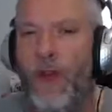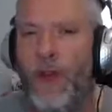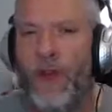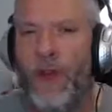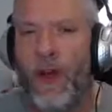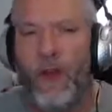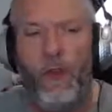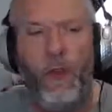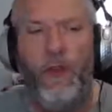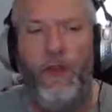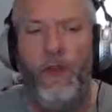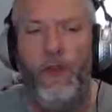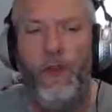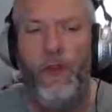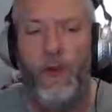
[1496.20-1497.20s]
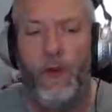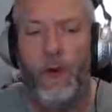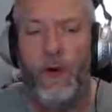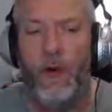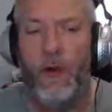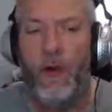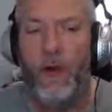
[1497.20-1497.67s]
Now,
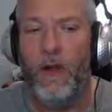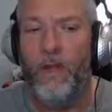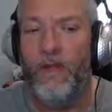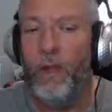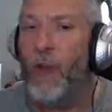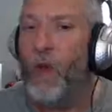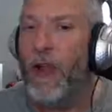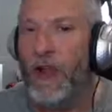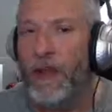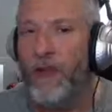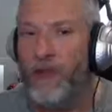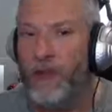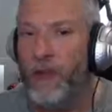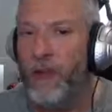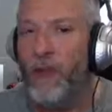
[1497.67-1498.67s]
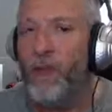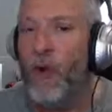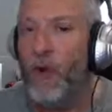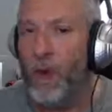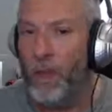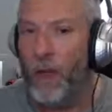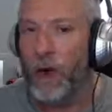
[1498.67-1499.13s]
from what I understand, you
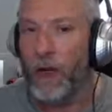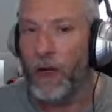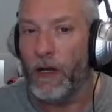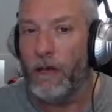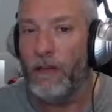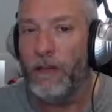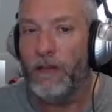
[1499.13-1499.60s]
wrote a book.